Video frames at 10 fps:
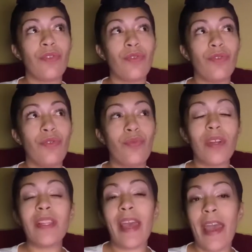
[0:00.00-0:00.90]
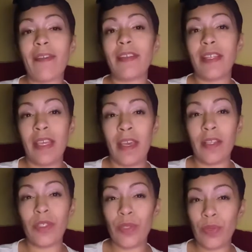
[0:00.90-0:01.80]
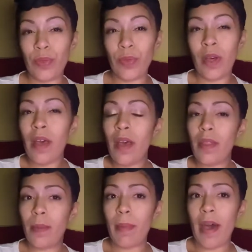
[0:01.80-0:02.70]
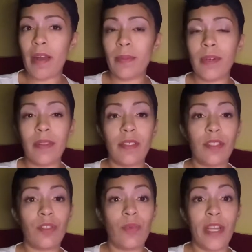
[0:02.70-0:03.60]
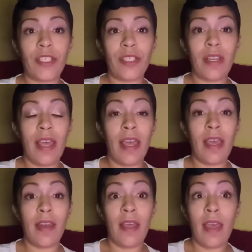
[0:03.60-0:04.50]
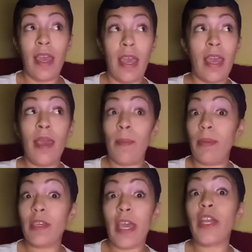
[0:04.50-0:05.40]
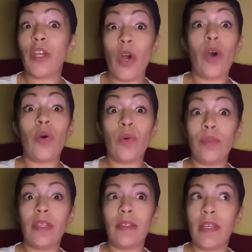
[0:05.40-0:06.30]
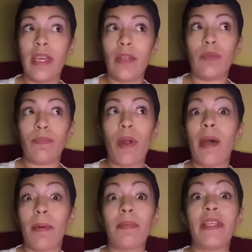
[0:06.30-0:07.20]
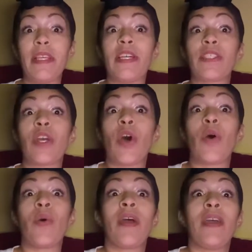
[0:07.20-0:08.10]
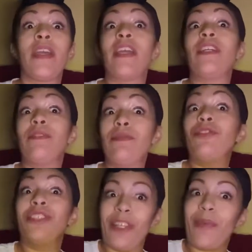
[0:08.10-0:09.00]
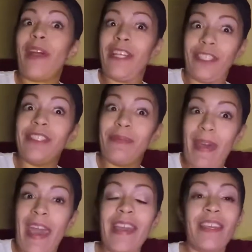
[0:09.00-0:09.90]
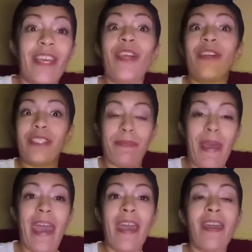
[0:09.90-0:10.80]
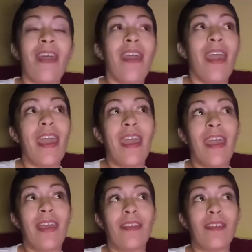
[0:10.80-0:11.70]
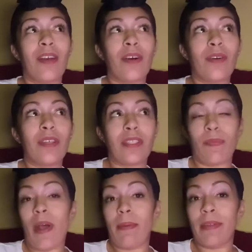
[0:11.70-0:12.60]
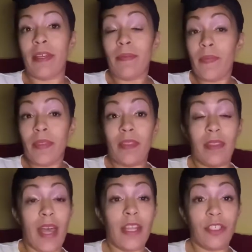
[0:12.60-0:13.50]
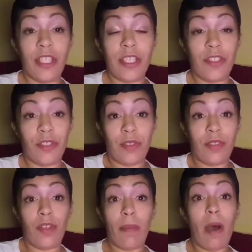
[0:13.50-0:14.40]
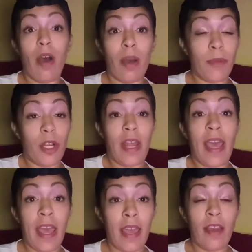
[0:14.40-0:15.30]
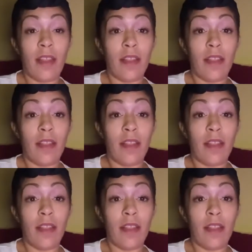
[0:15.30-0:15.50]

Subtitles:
you really have to get to the bottom of the situation. And it can go, and probably does go, generations back, years back. And, it's probably not just your mom, your dad,